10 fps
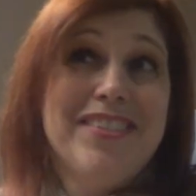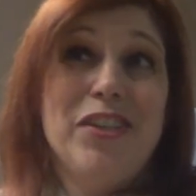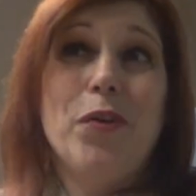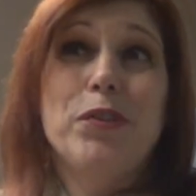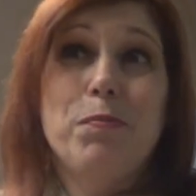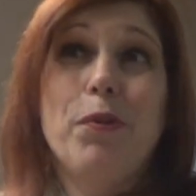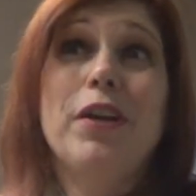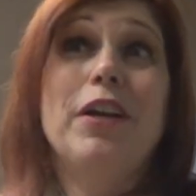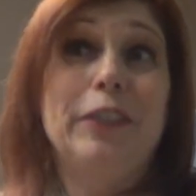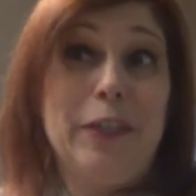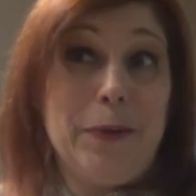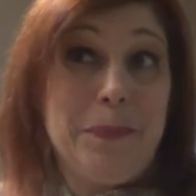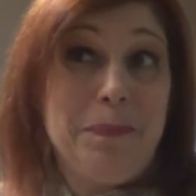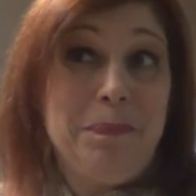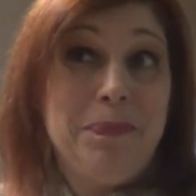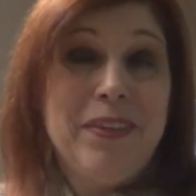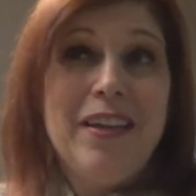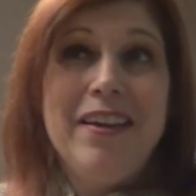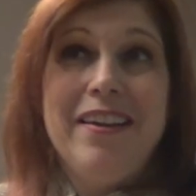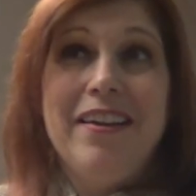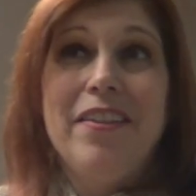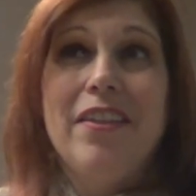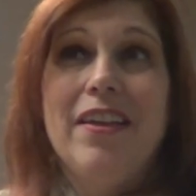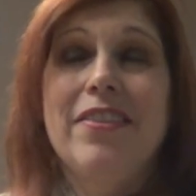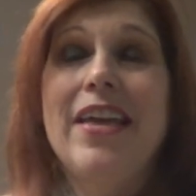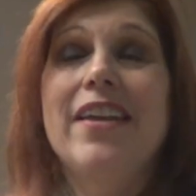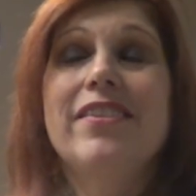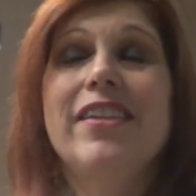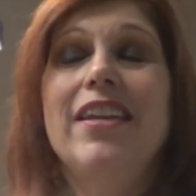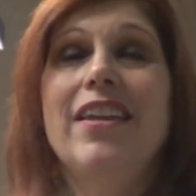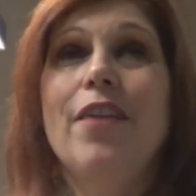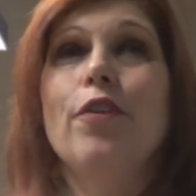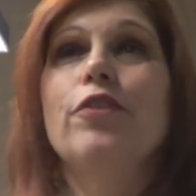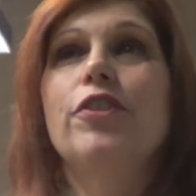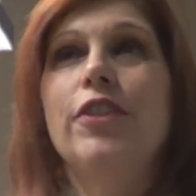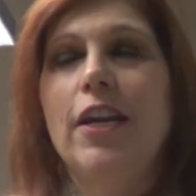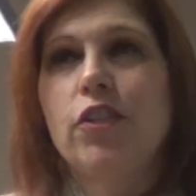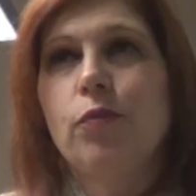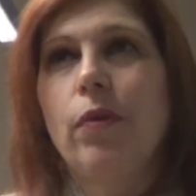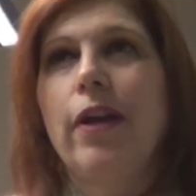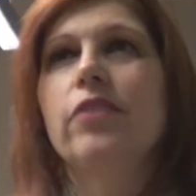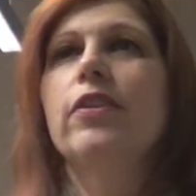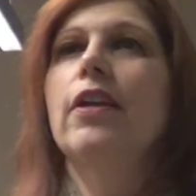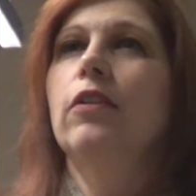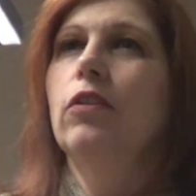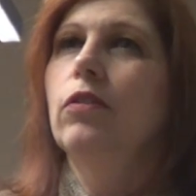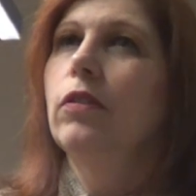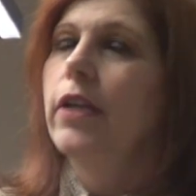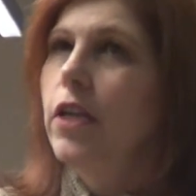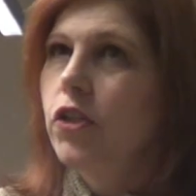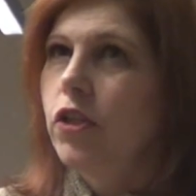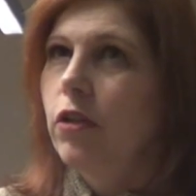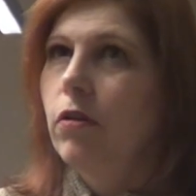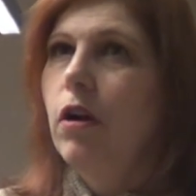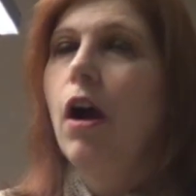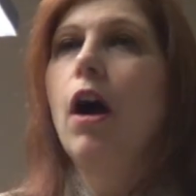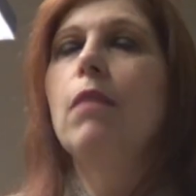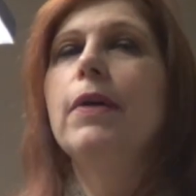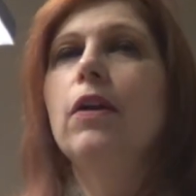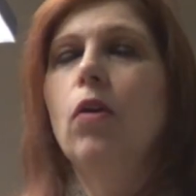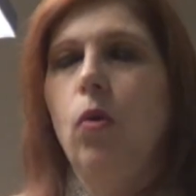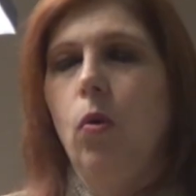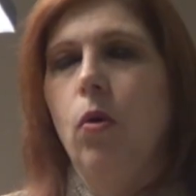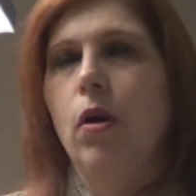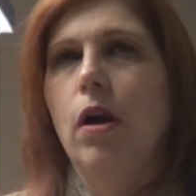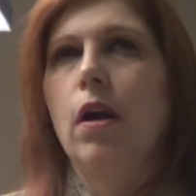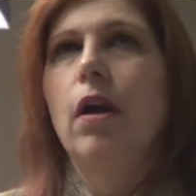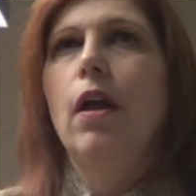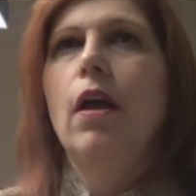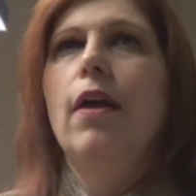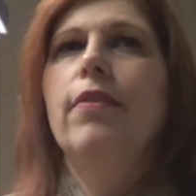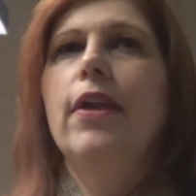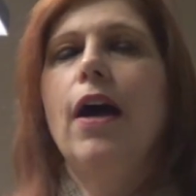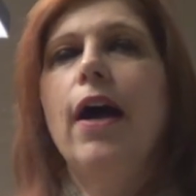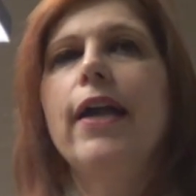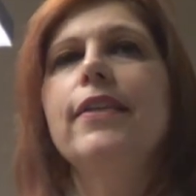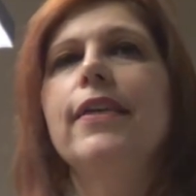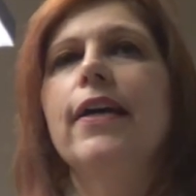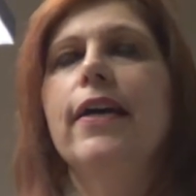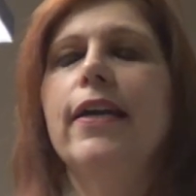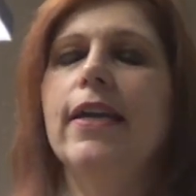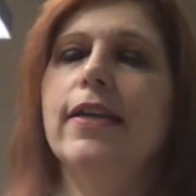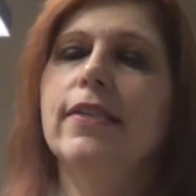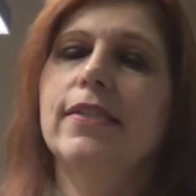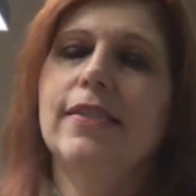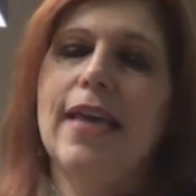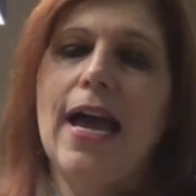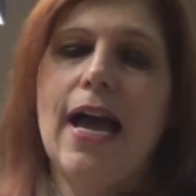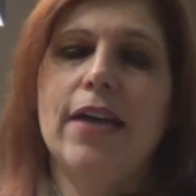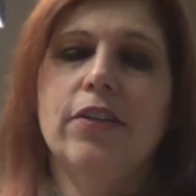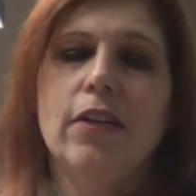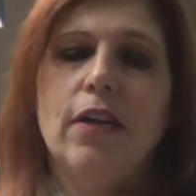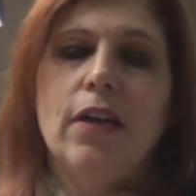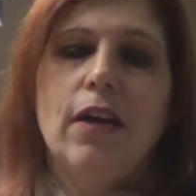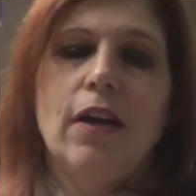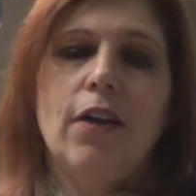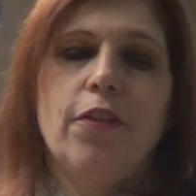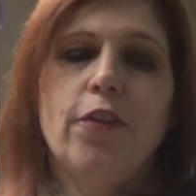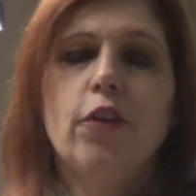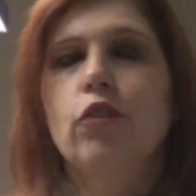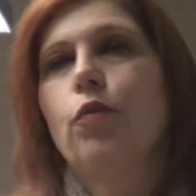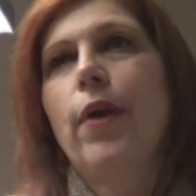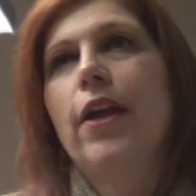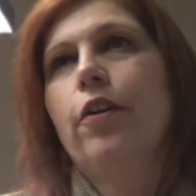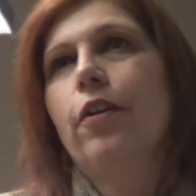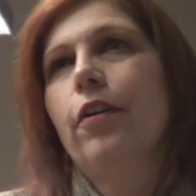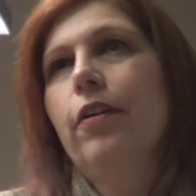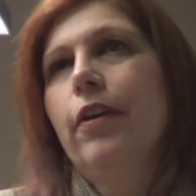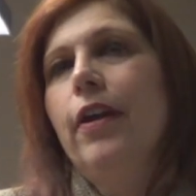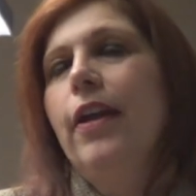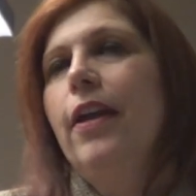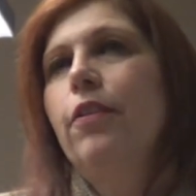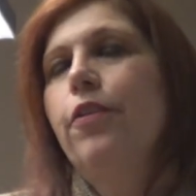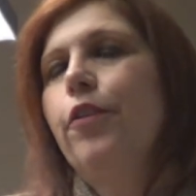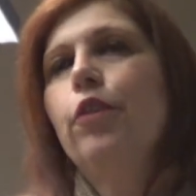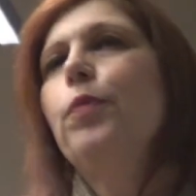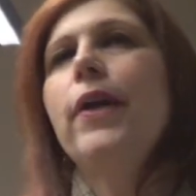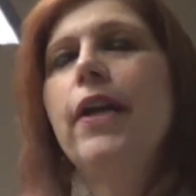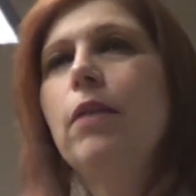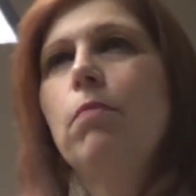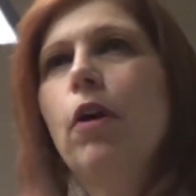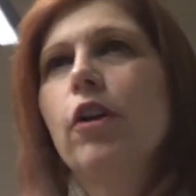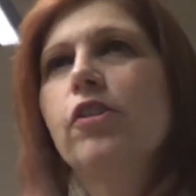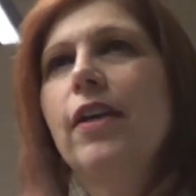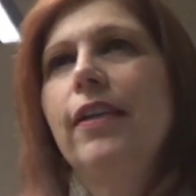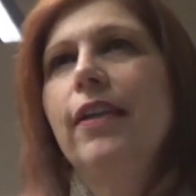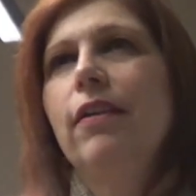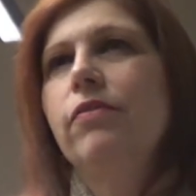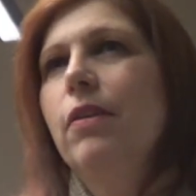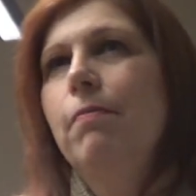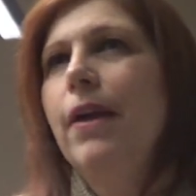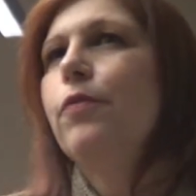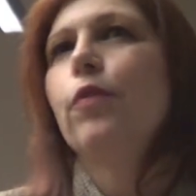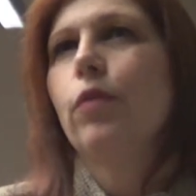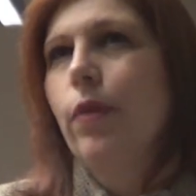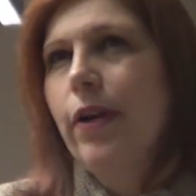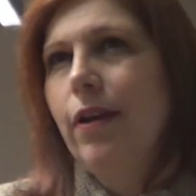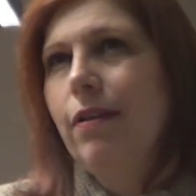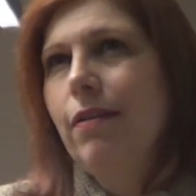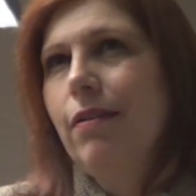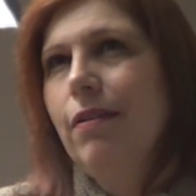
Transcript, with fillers: So it's pretty clear that is another states' rights and local issue. Common Core, the idea is that a third grader in the third week in March that lives in Medford, Oregon,